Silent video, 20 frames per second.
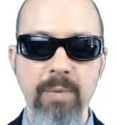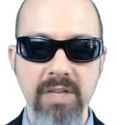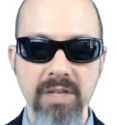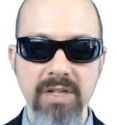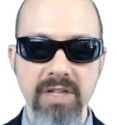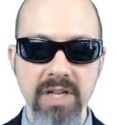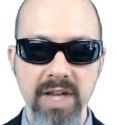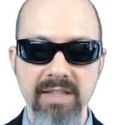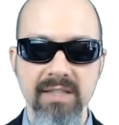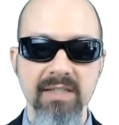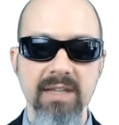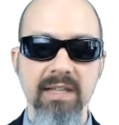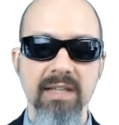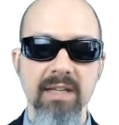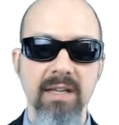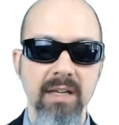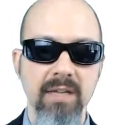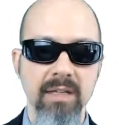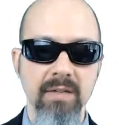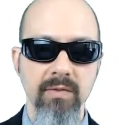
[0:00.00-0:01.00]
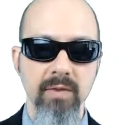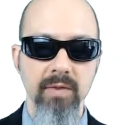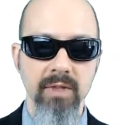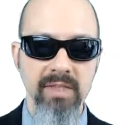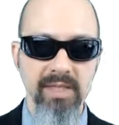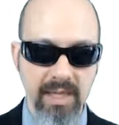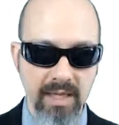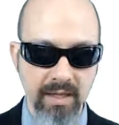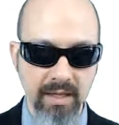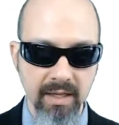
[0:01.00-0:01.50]
chance that the interval
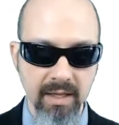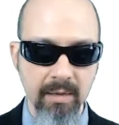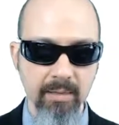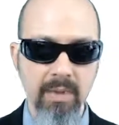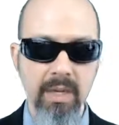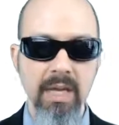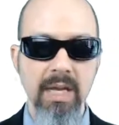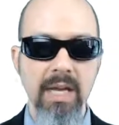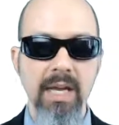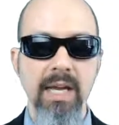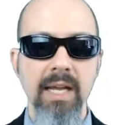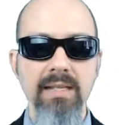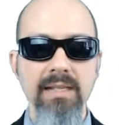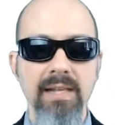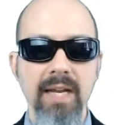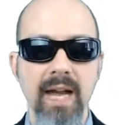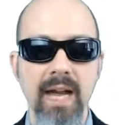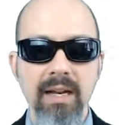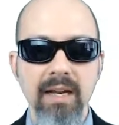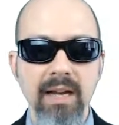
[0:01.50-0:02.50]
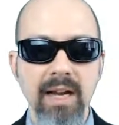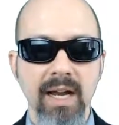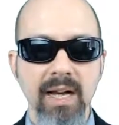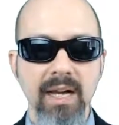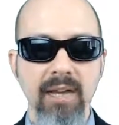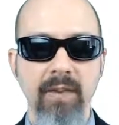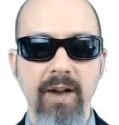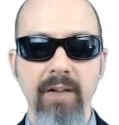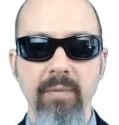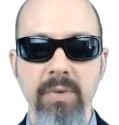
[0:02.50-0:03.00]
is in there. It is not a
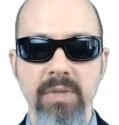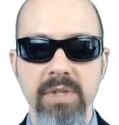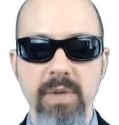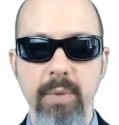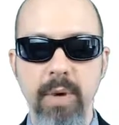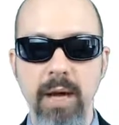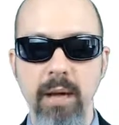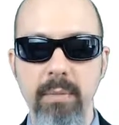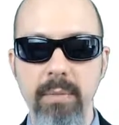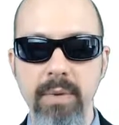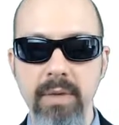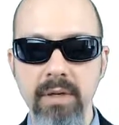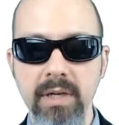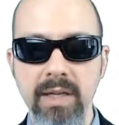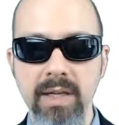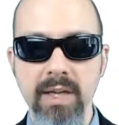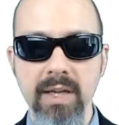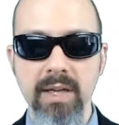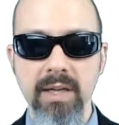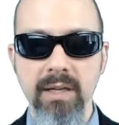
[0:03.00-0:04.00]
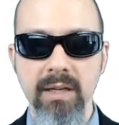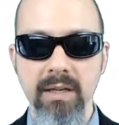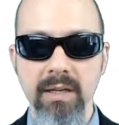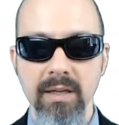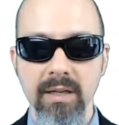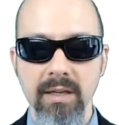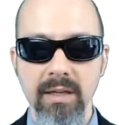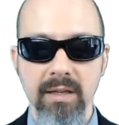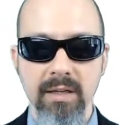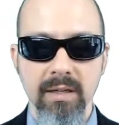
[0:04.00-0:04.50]
95% probability
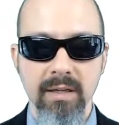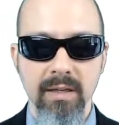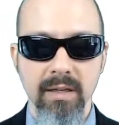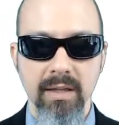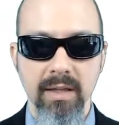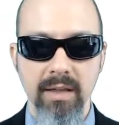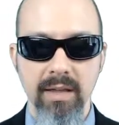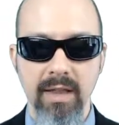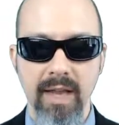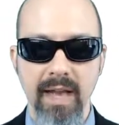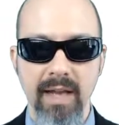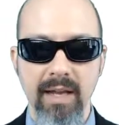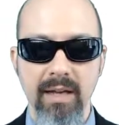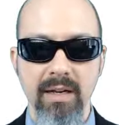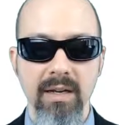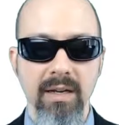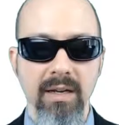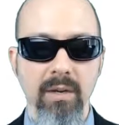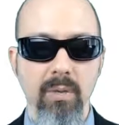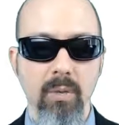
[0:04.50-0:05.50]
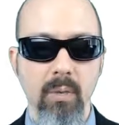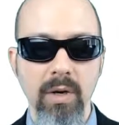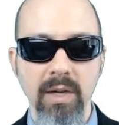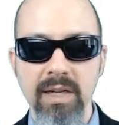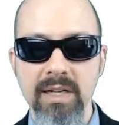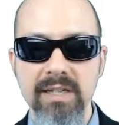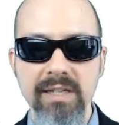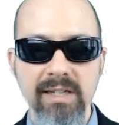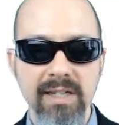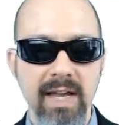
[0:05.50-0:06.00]
that we're
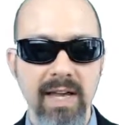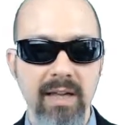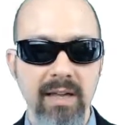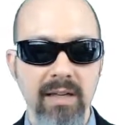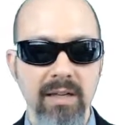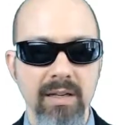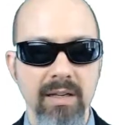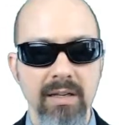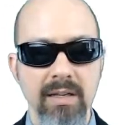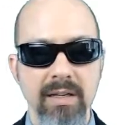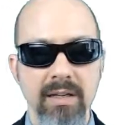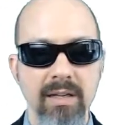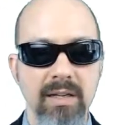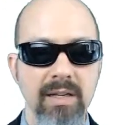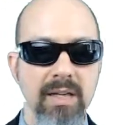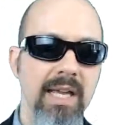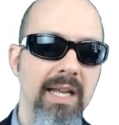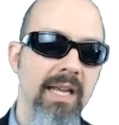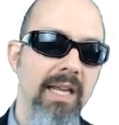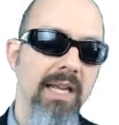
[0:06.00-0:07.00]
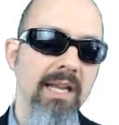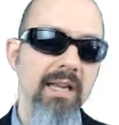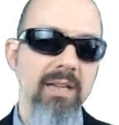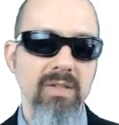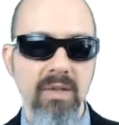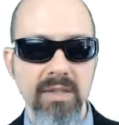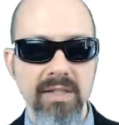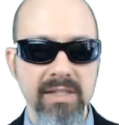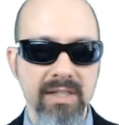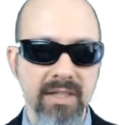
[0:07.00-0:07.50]
going to say it is
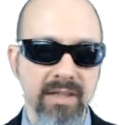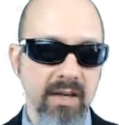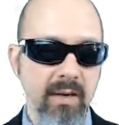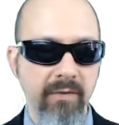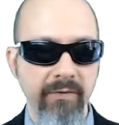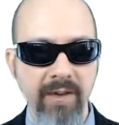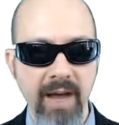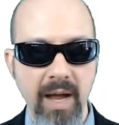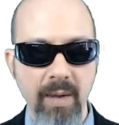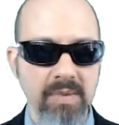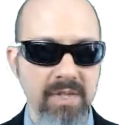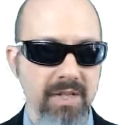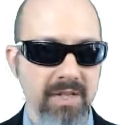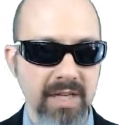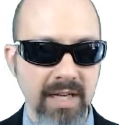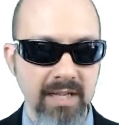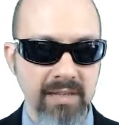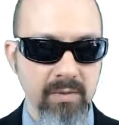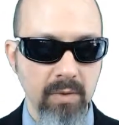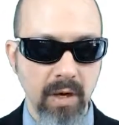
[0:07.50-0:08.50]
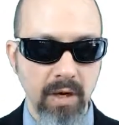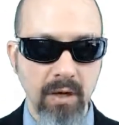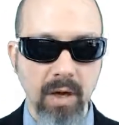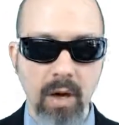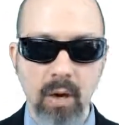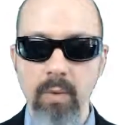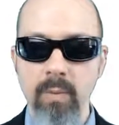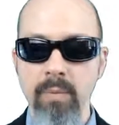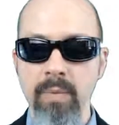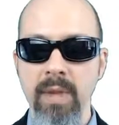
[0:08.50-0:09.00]
or isn't there, 5% chance it's wrong.
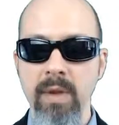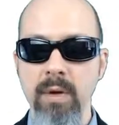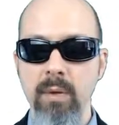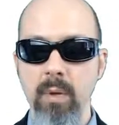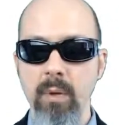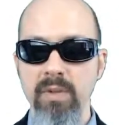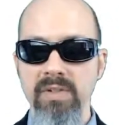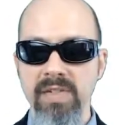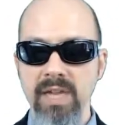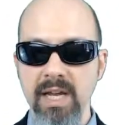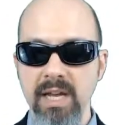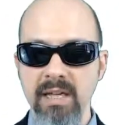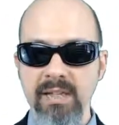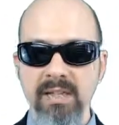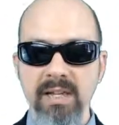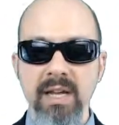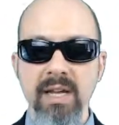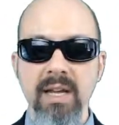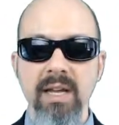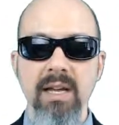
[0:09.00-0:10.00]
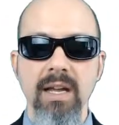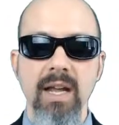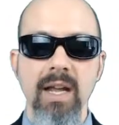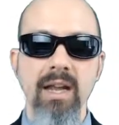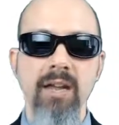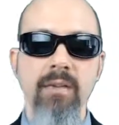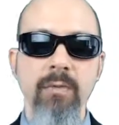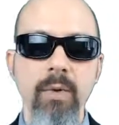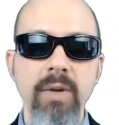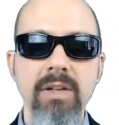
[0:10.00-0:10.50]
No. What we're saying is
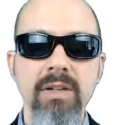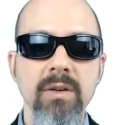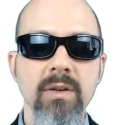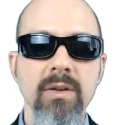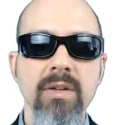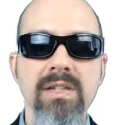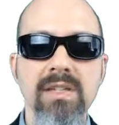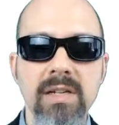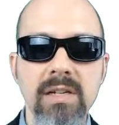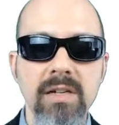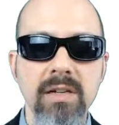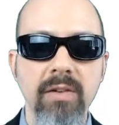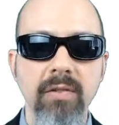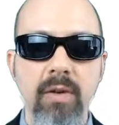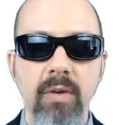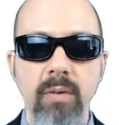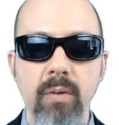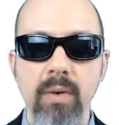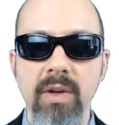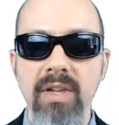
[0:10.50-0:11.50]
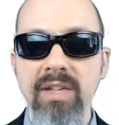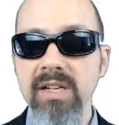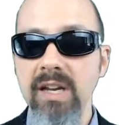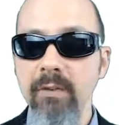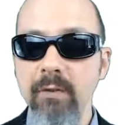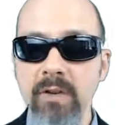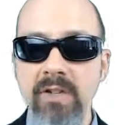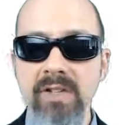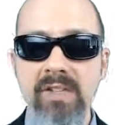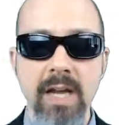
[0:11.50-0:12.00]
if we do this interval with
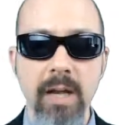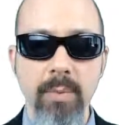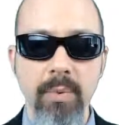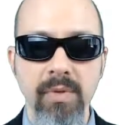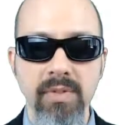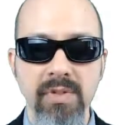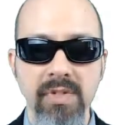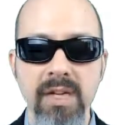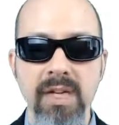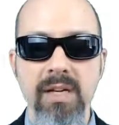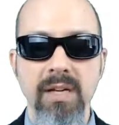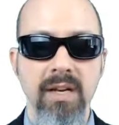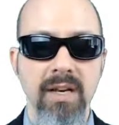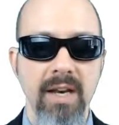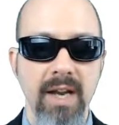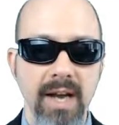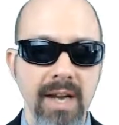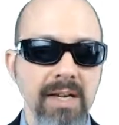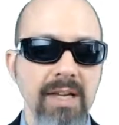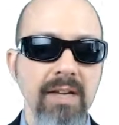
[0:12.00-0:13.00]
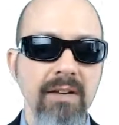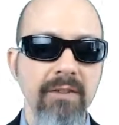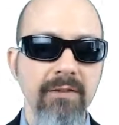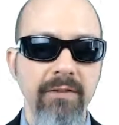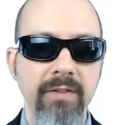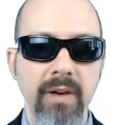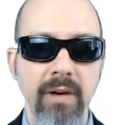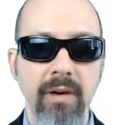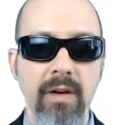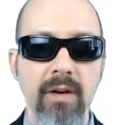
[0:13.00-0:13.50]
different samples,
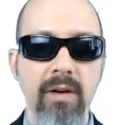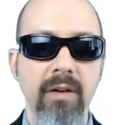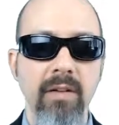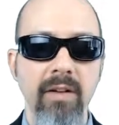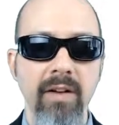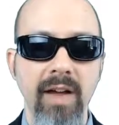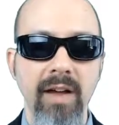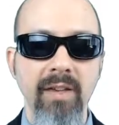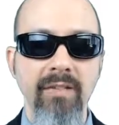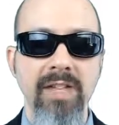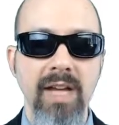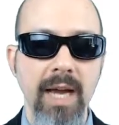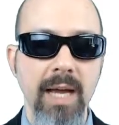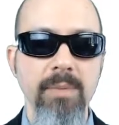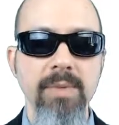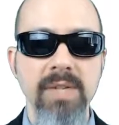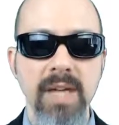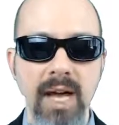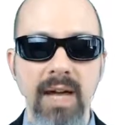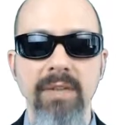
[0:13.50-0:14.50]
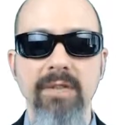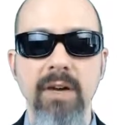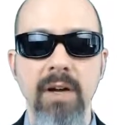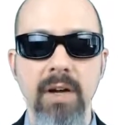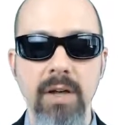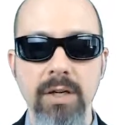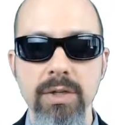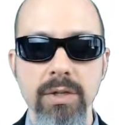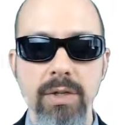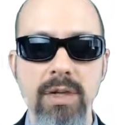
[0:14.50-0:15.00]
95 times out of
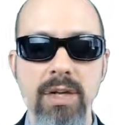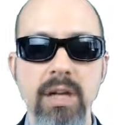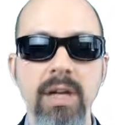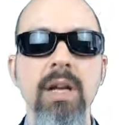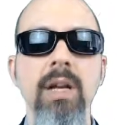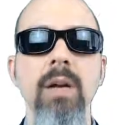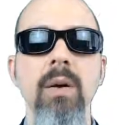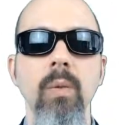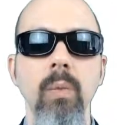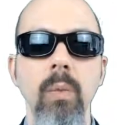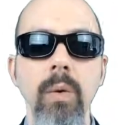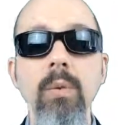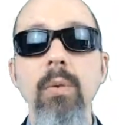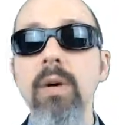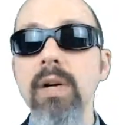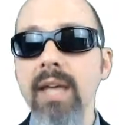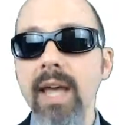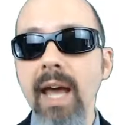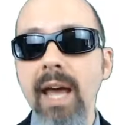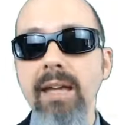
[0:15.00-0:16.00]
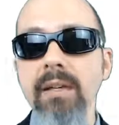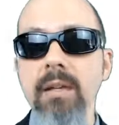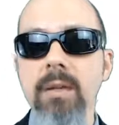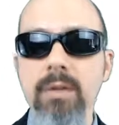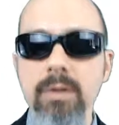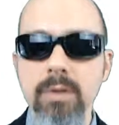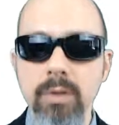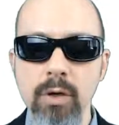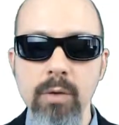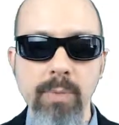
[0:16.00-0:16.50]
100, we will get the
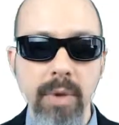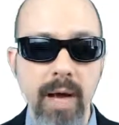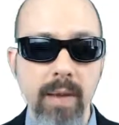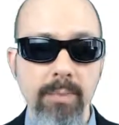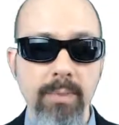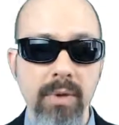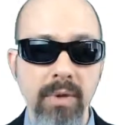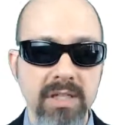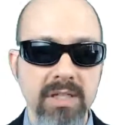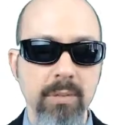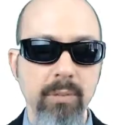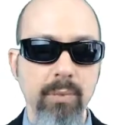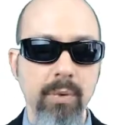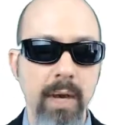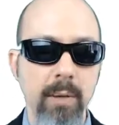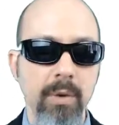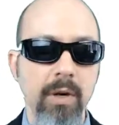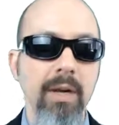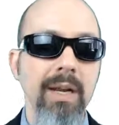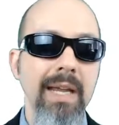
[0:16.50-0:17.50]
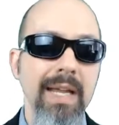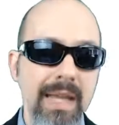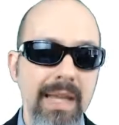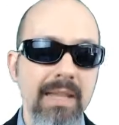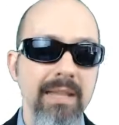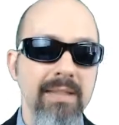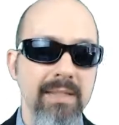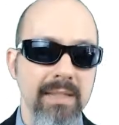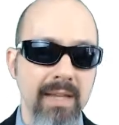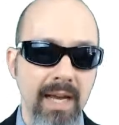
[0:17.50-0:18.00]
true population parameter
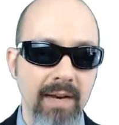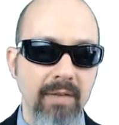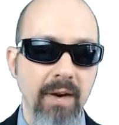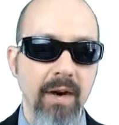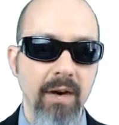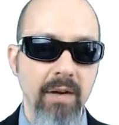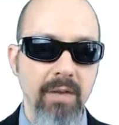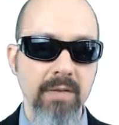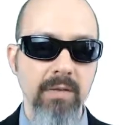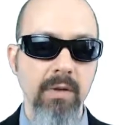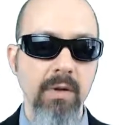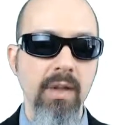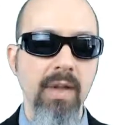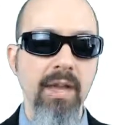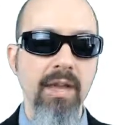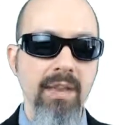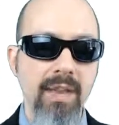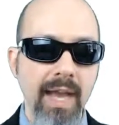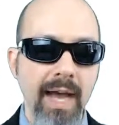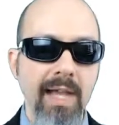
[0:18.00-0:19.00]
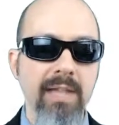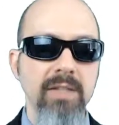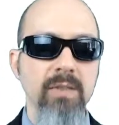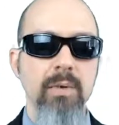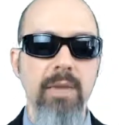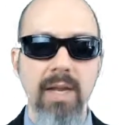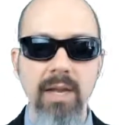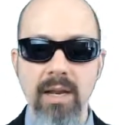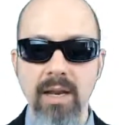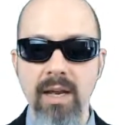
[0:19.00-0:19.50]
inside of our interval. That's what
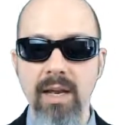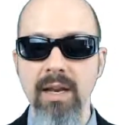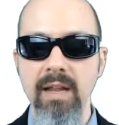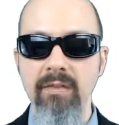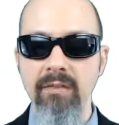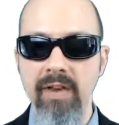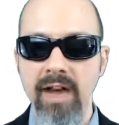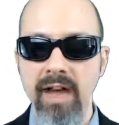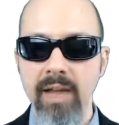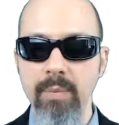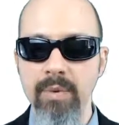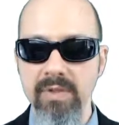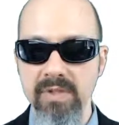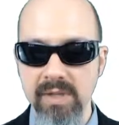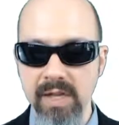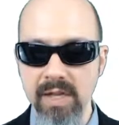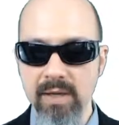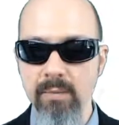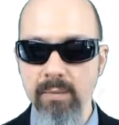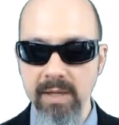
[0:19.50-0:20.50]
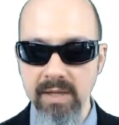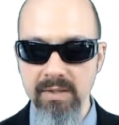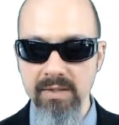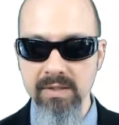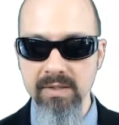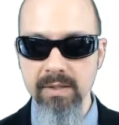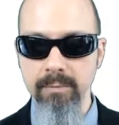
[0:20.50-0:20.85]
that 95% means.